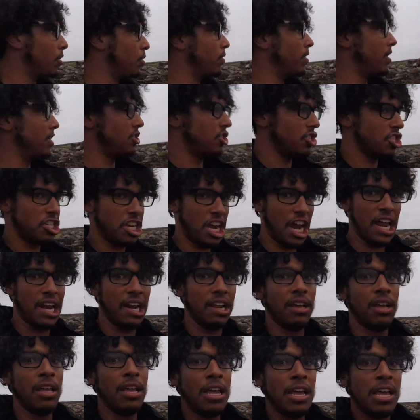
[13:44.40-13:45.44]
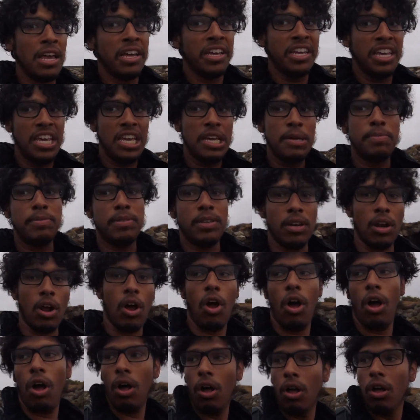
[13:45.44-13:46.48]
it just kind of keeps it
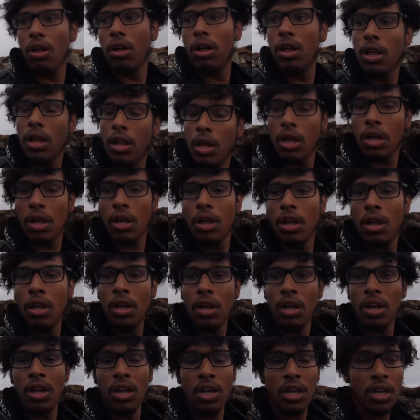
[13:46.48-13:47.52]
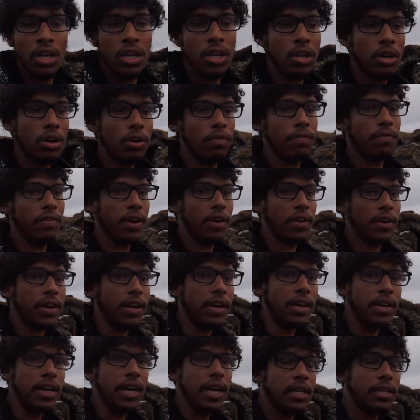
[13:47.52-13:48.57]
all, you know, very
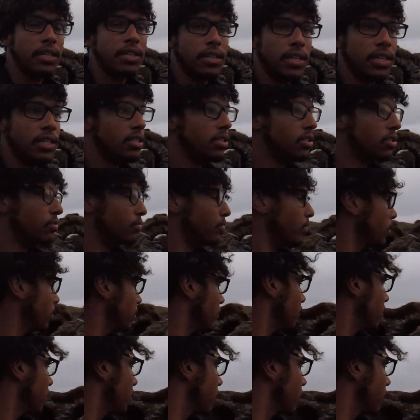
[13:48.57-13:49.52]
connected. This is really